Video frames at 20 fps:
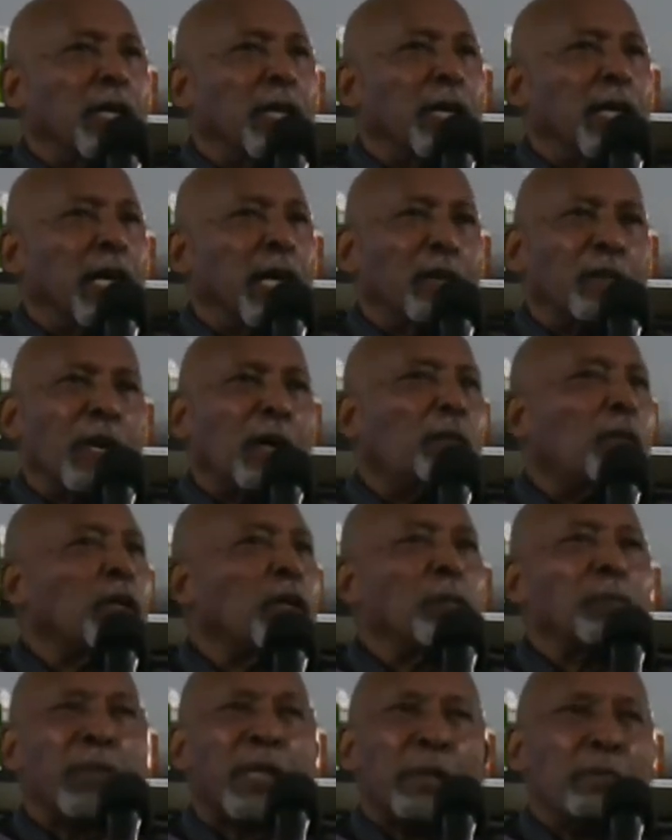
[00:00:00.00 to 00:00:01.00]
If I want to
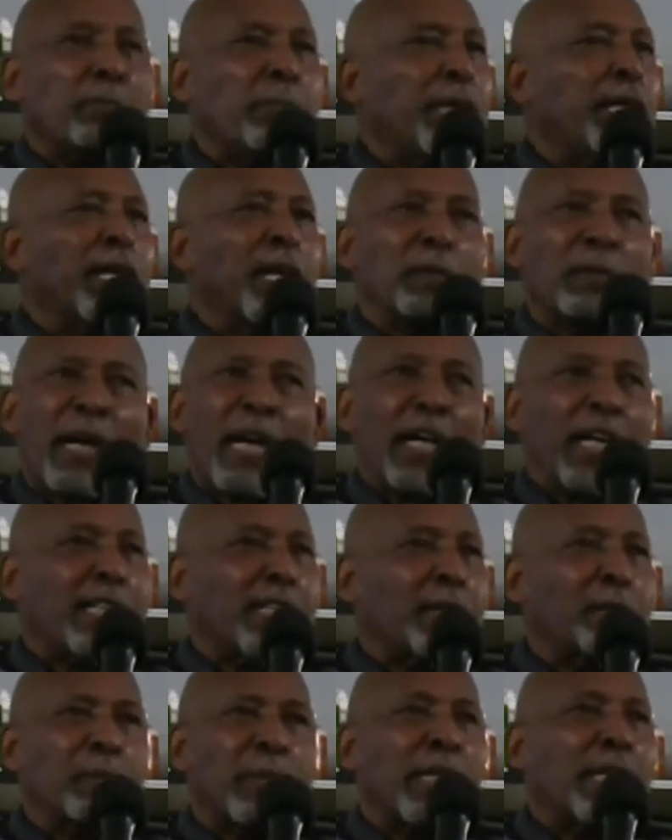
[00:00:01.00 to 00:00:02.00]
play big up, I got the
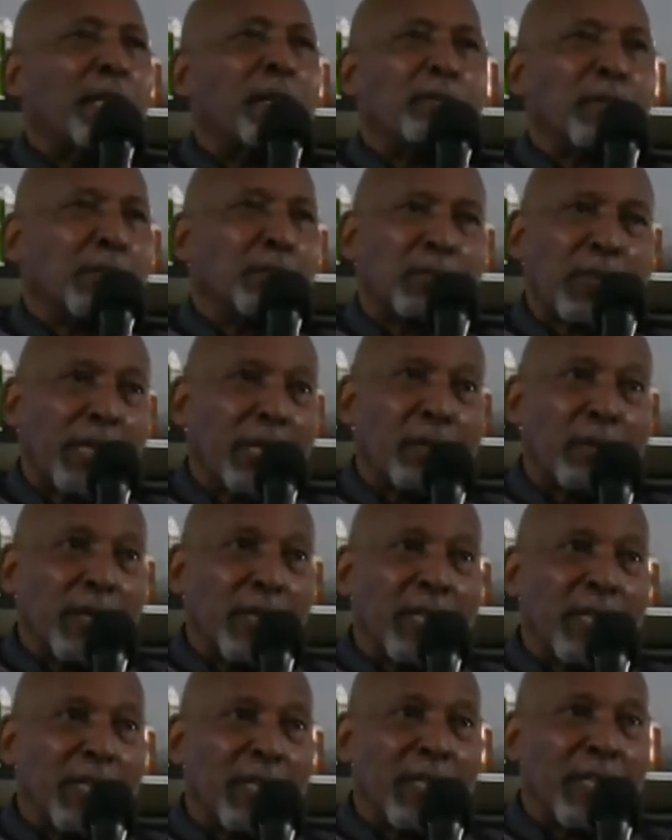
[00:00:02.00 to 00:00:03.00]
big up to play with.
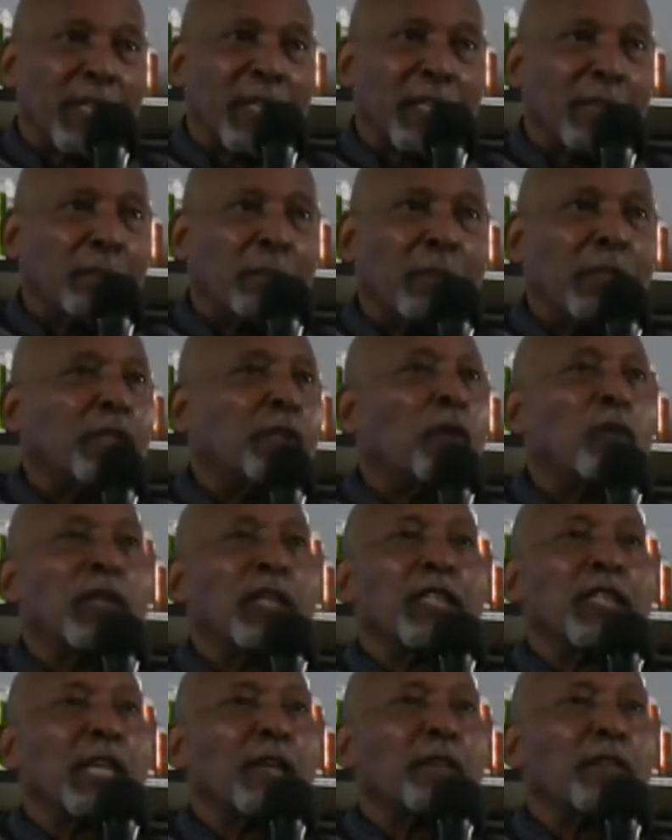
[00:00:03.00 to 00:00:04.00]
But no one
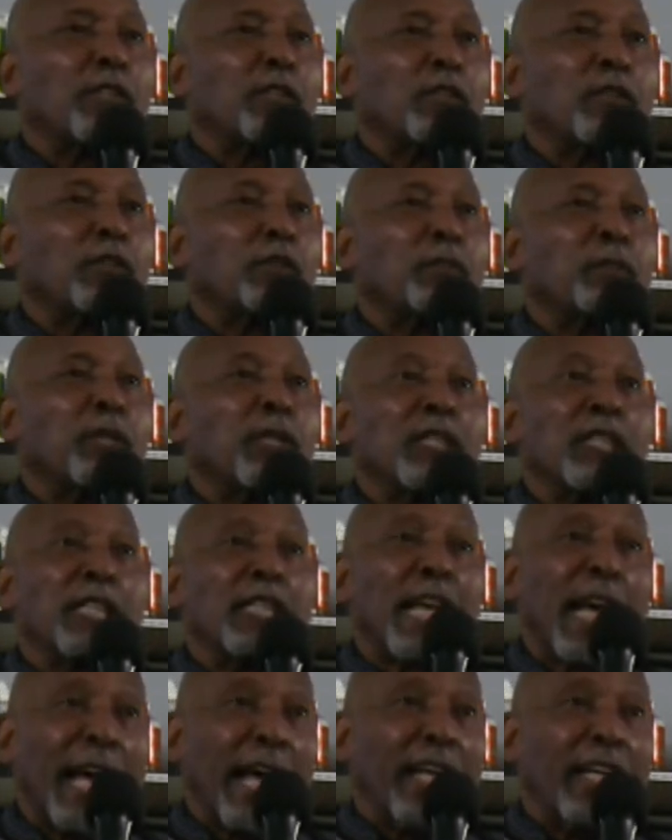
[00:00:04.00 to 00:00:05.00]
has ever used me
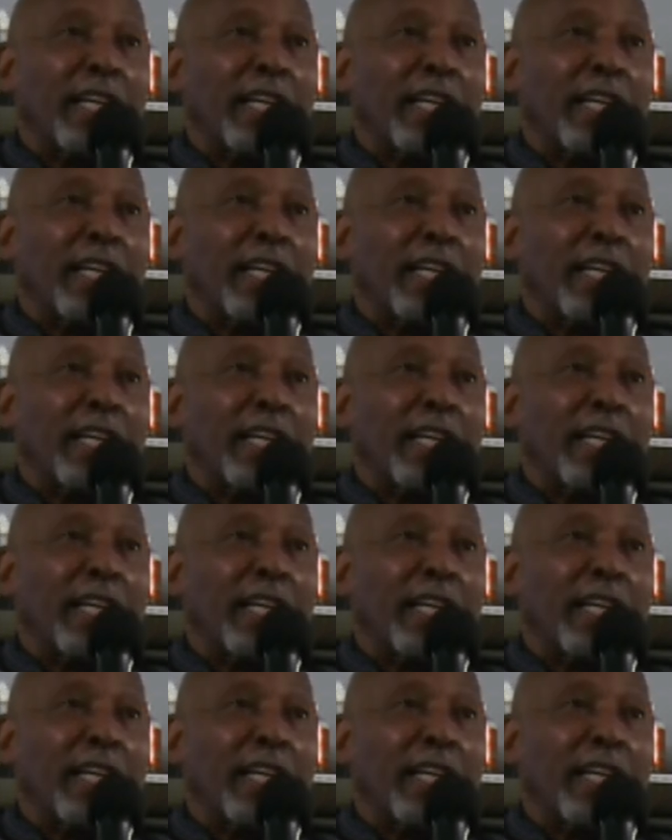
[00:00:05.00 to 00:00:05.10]
that